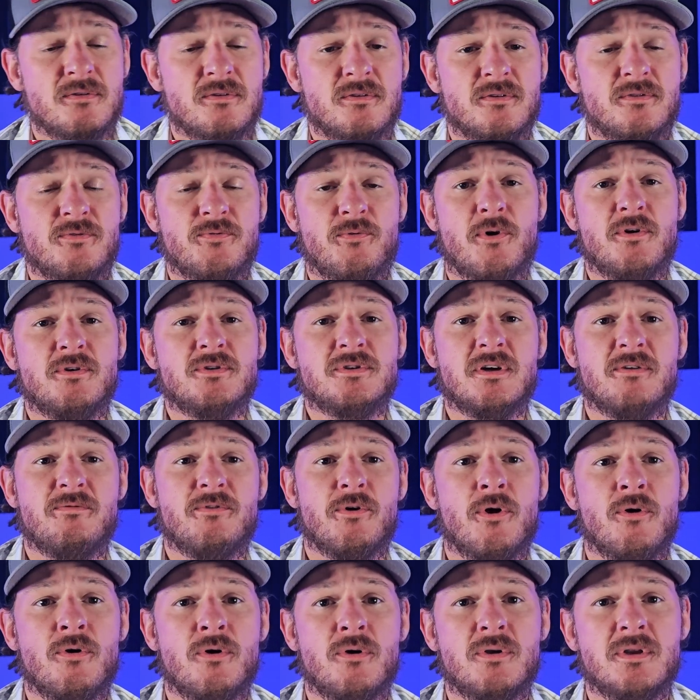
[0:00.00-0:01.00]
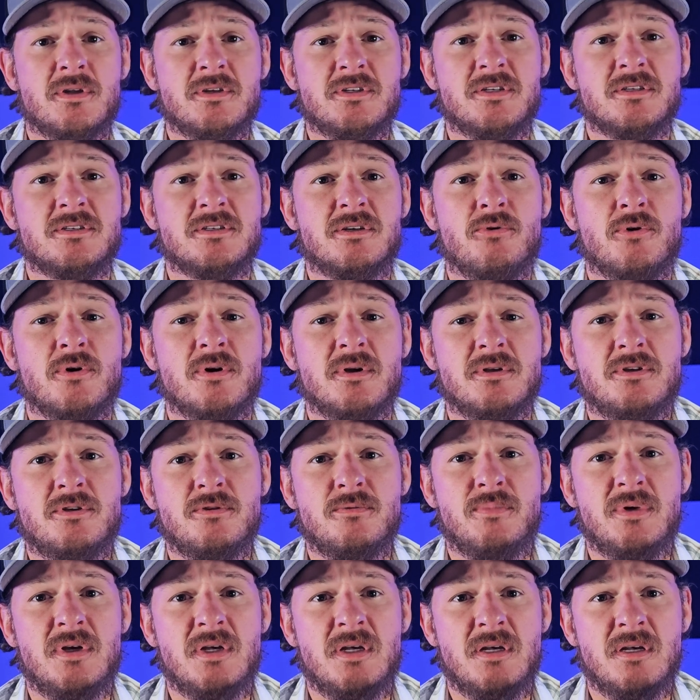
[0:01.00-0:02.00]
as far as I've heard, this is going to
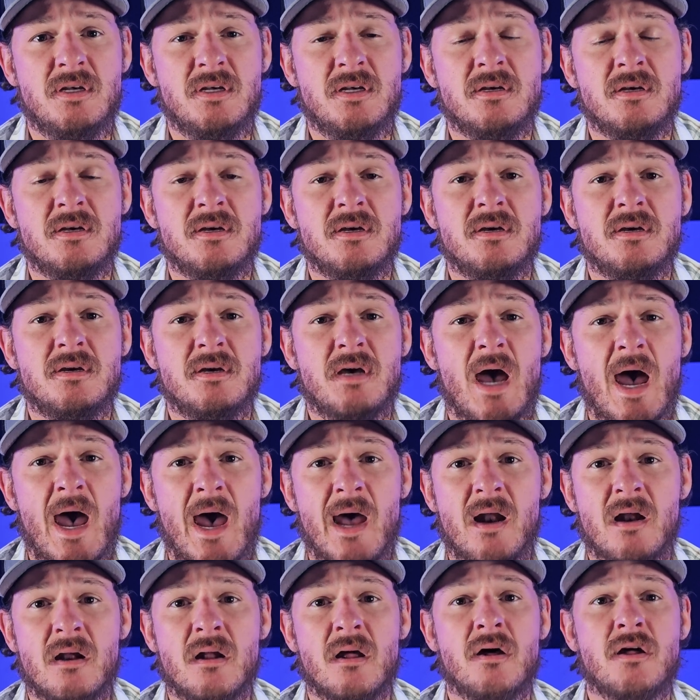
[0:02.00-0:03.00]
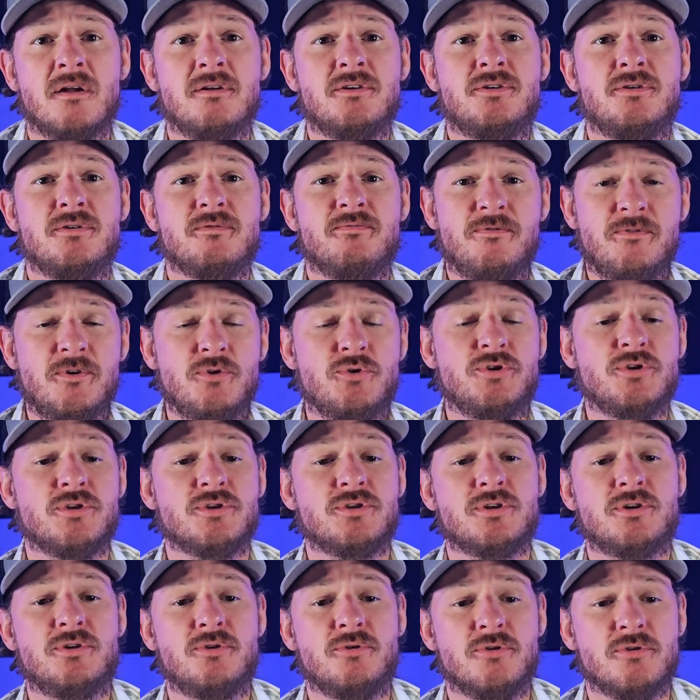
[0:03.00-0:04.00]
be added on to future
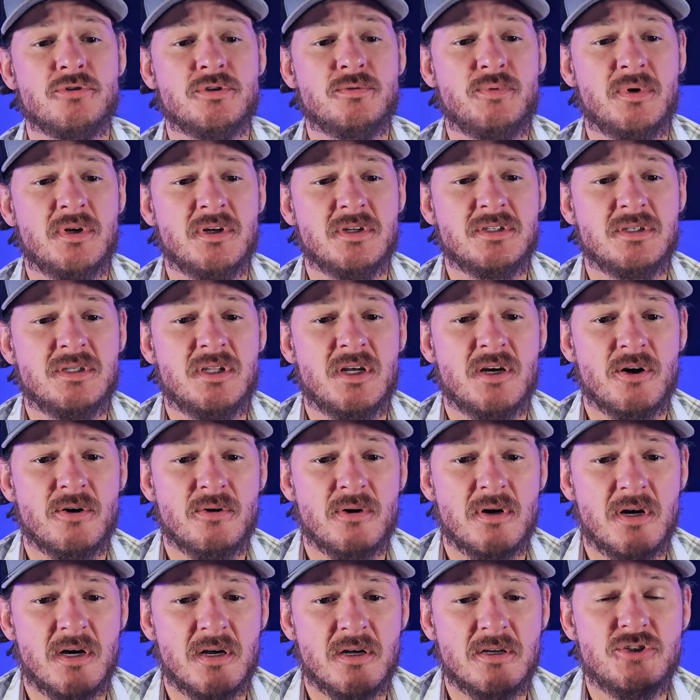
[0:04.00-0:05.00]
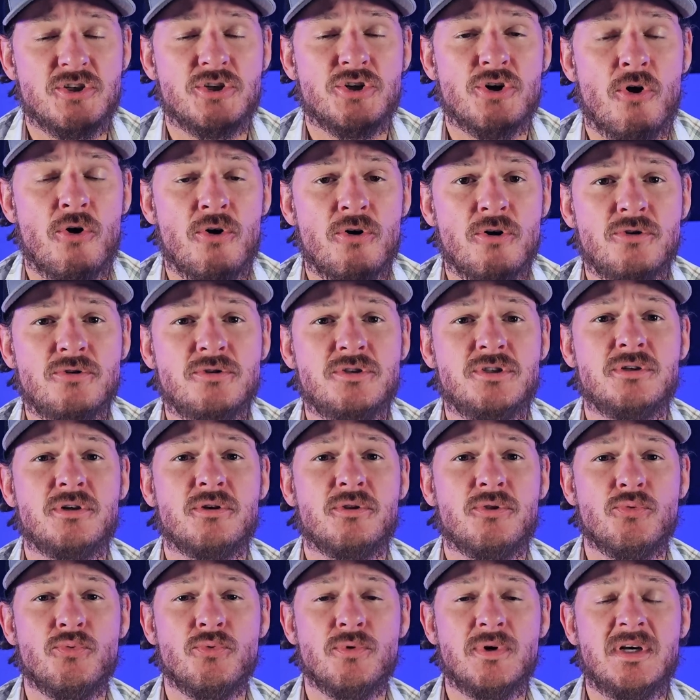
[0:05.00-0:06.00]
scooters, but it's their Charge
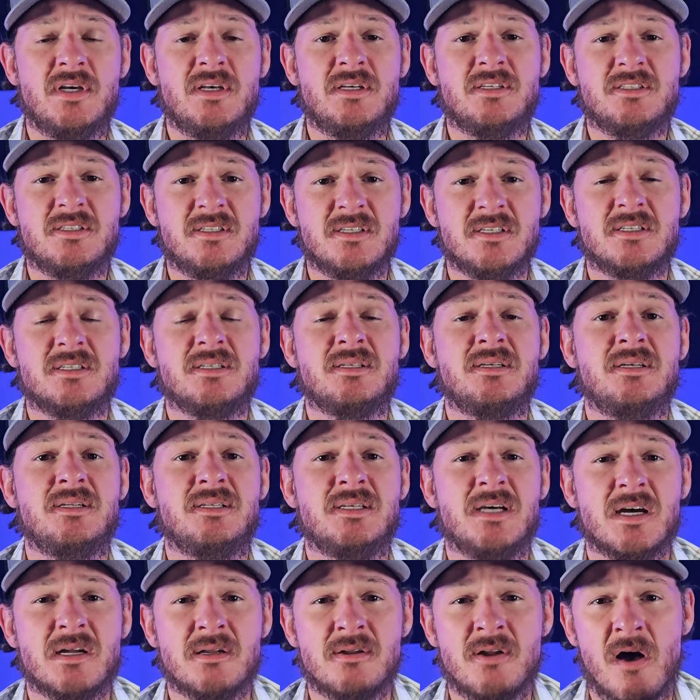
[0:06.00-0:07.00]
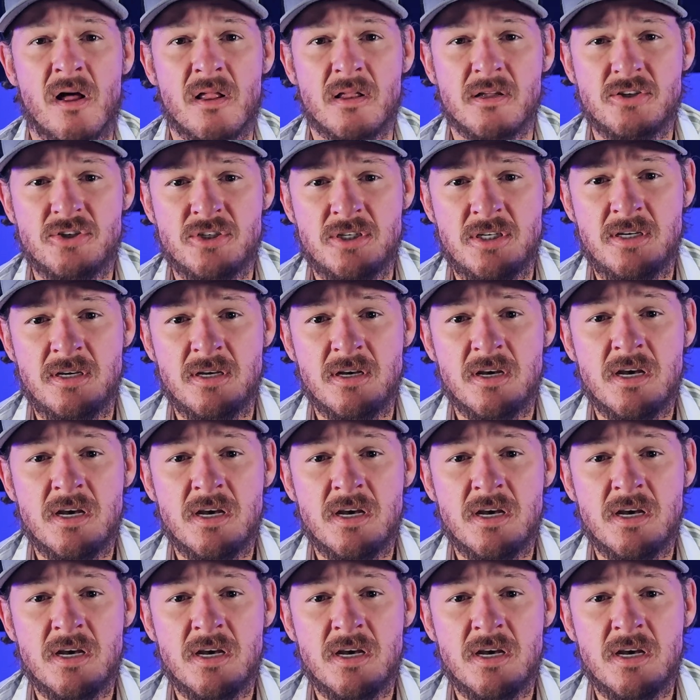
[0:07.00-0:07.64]
360 technology.